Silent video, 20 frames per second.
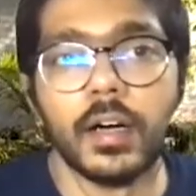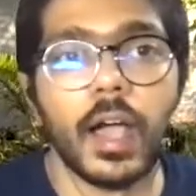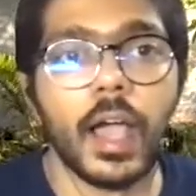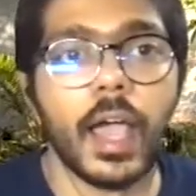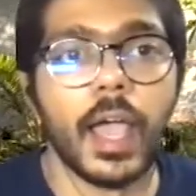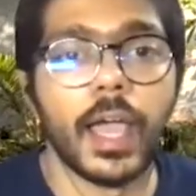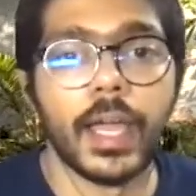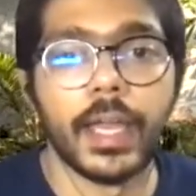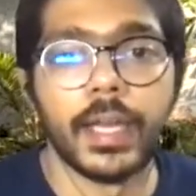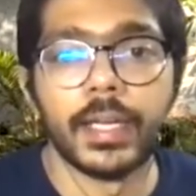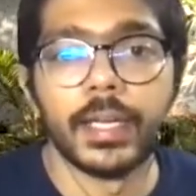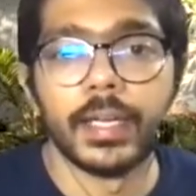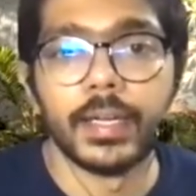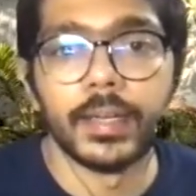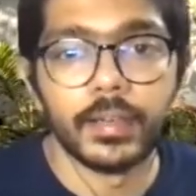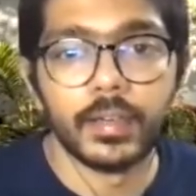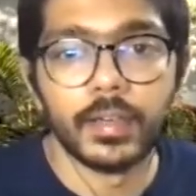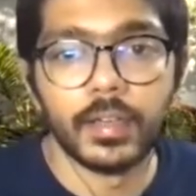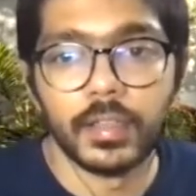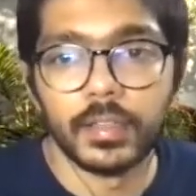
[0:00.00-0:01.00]
And
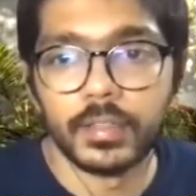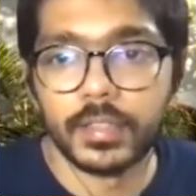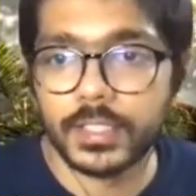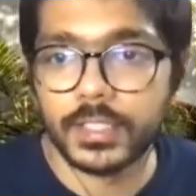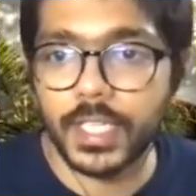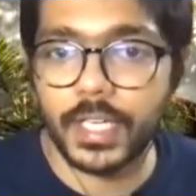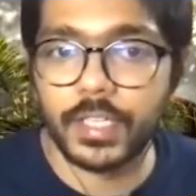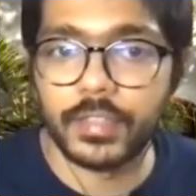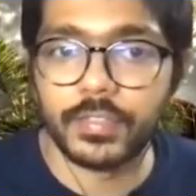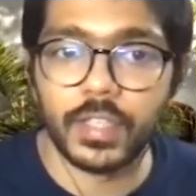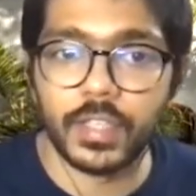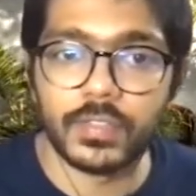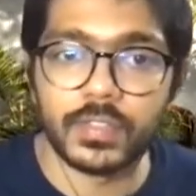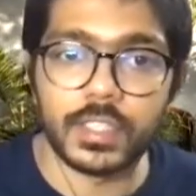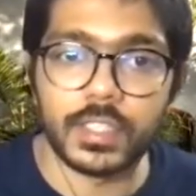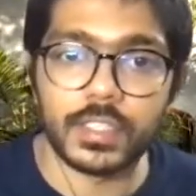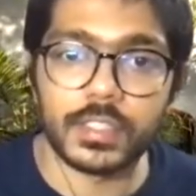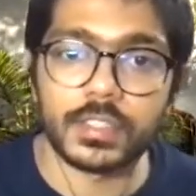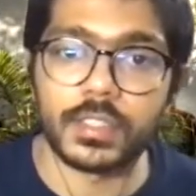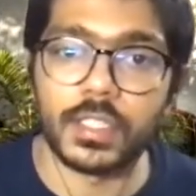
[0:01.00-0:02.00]
this kind of gives
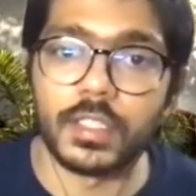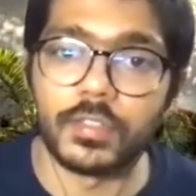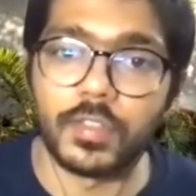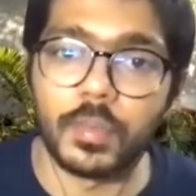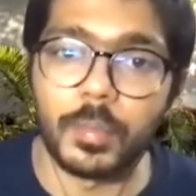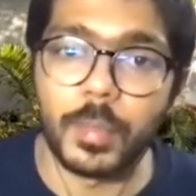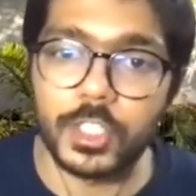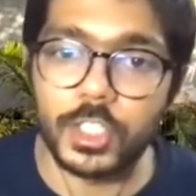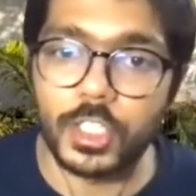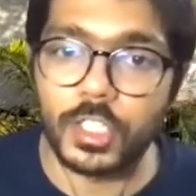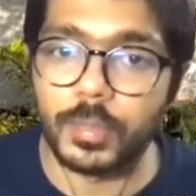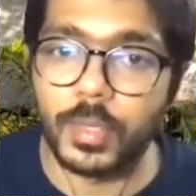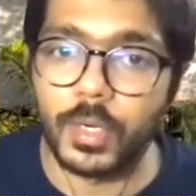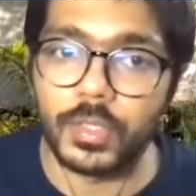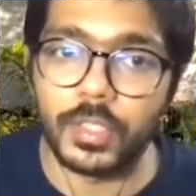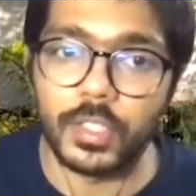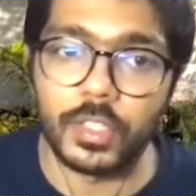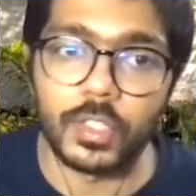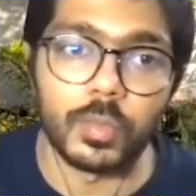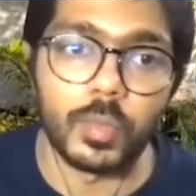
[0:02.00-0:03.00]
us information
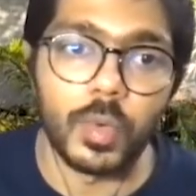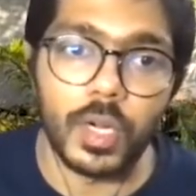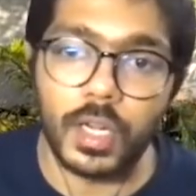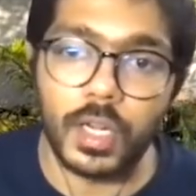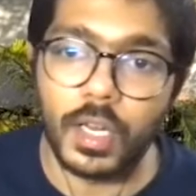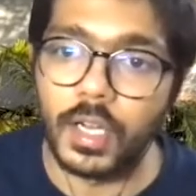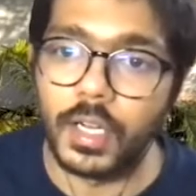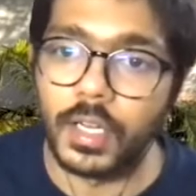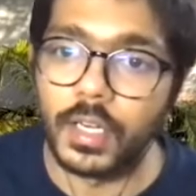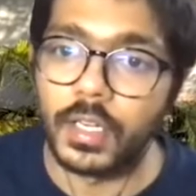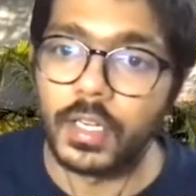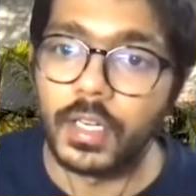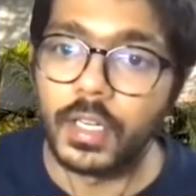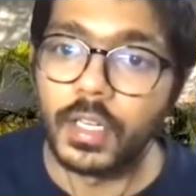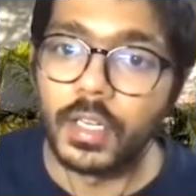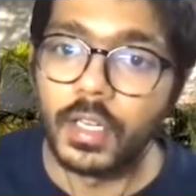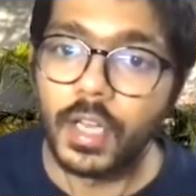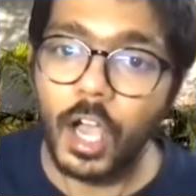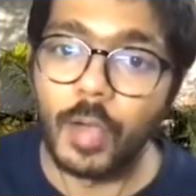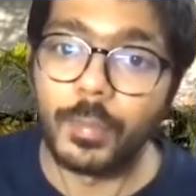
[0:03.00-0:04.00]
about
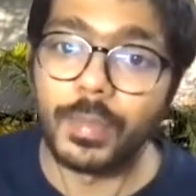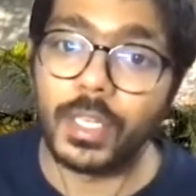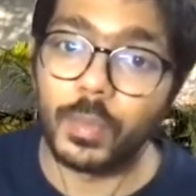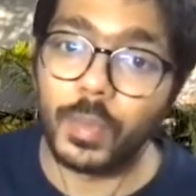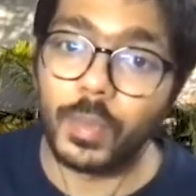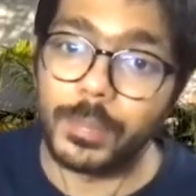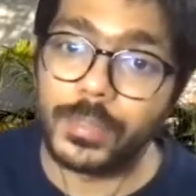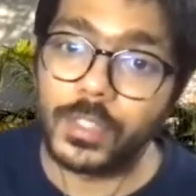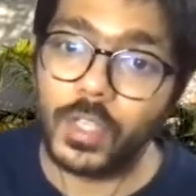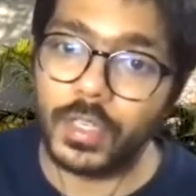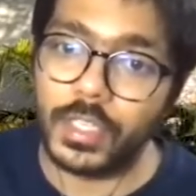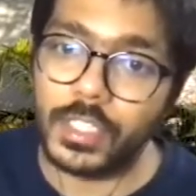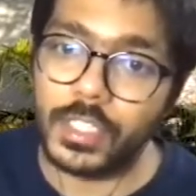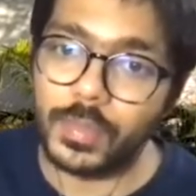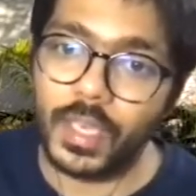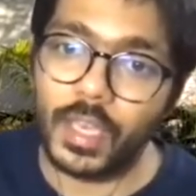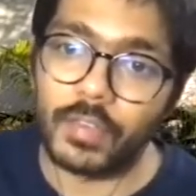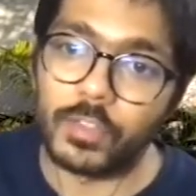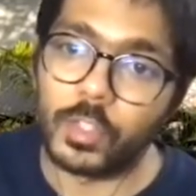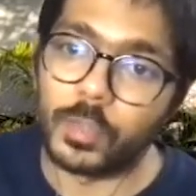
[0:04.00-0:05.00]
how many WebSockets
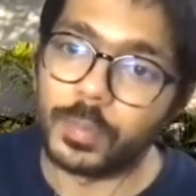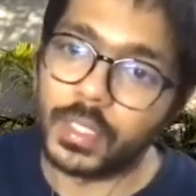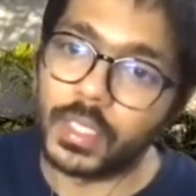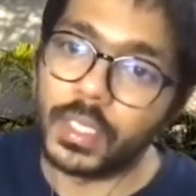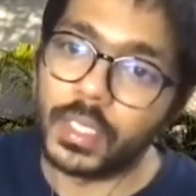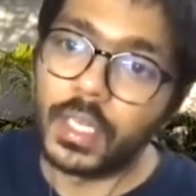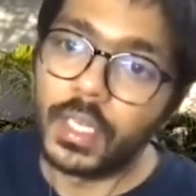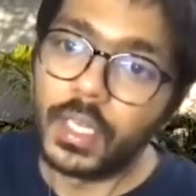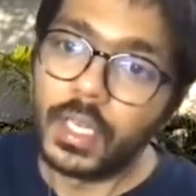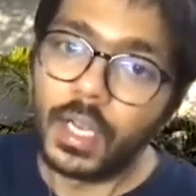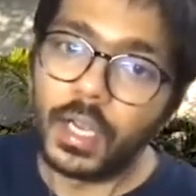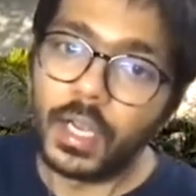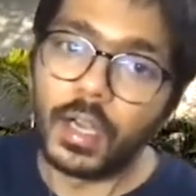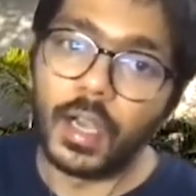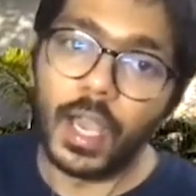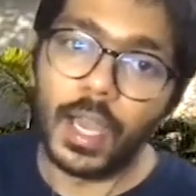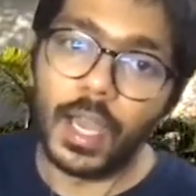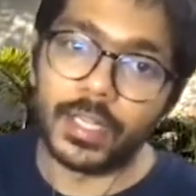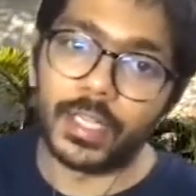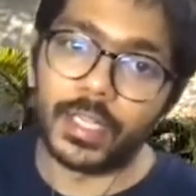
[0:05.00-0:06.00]
we have open,
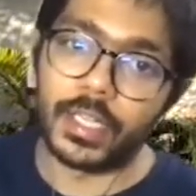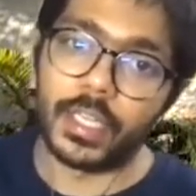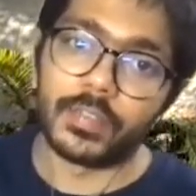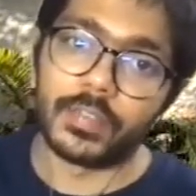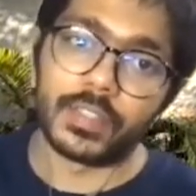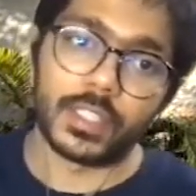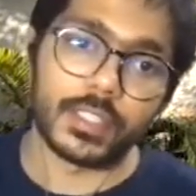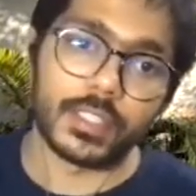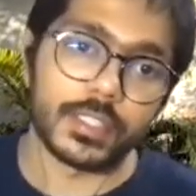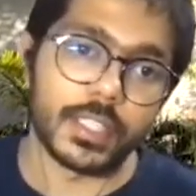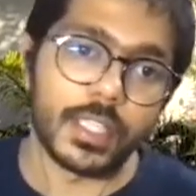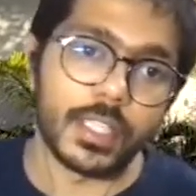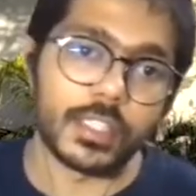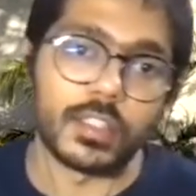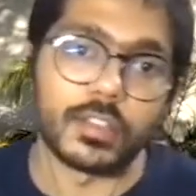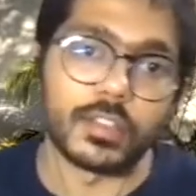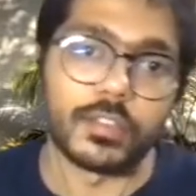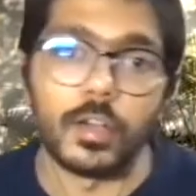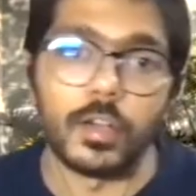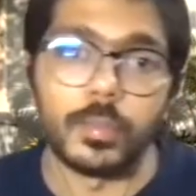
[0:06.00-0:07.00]
and it gives us a sense
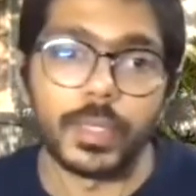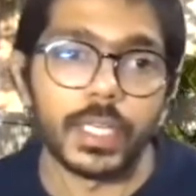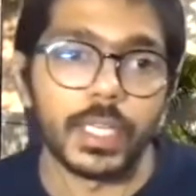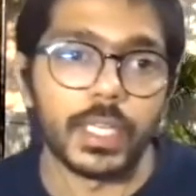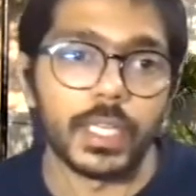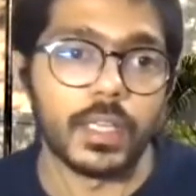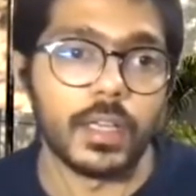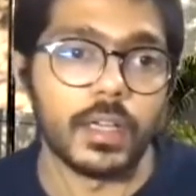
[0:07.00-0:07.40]
of how many